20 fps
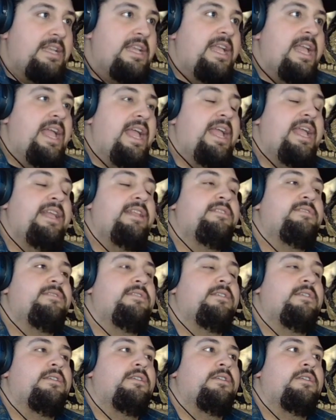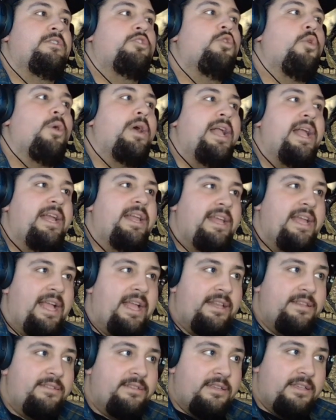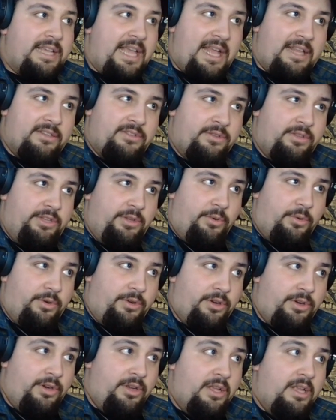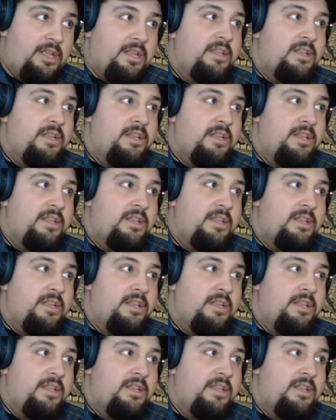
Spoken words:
and go ahead and cancel the order.